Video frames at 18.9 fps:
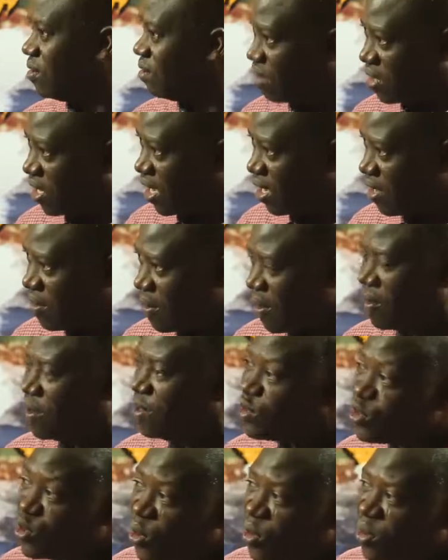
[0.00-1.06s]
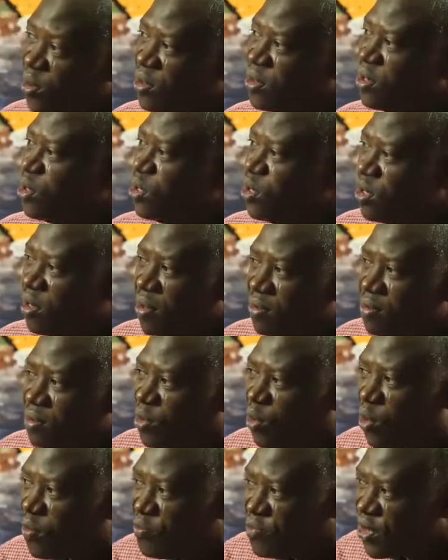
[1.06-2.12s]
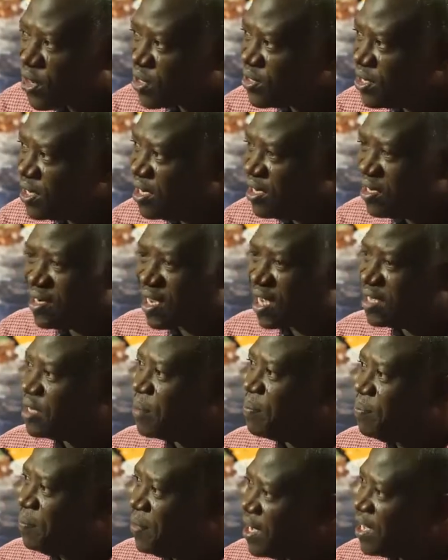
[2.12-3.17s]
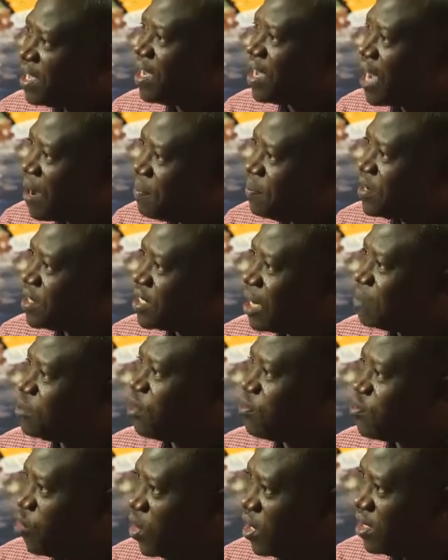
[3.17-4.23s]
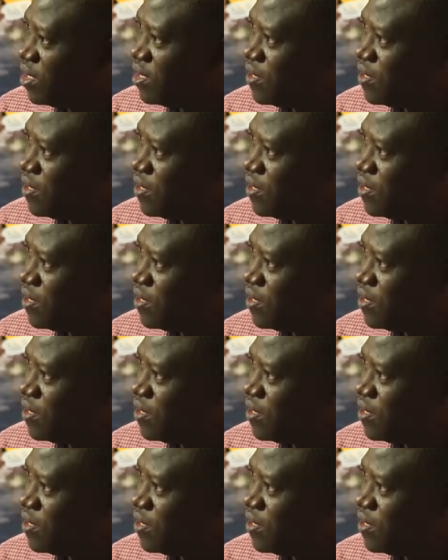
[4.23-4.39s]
Okay, so obviously, there's a big gap in terms of quality.